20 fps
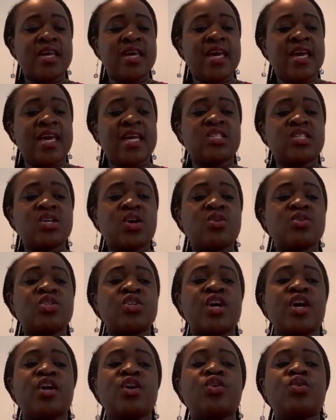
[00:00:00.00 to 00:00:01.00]
It's also
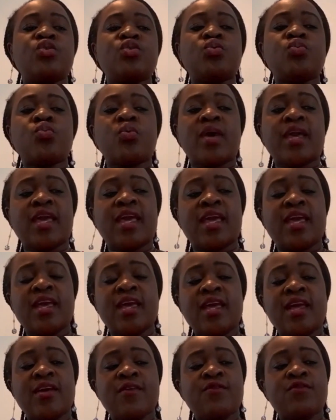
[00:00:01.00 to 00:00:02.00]
a good way
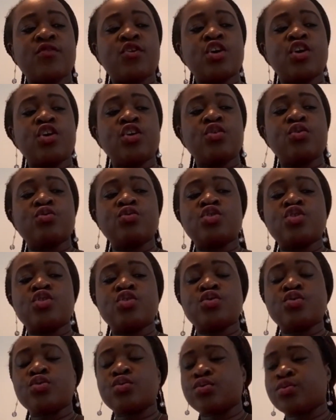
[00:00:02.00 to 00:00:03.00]
for you to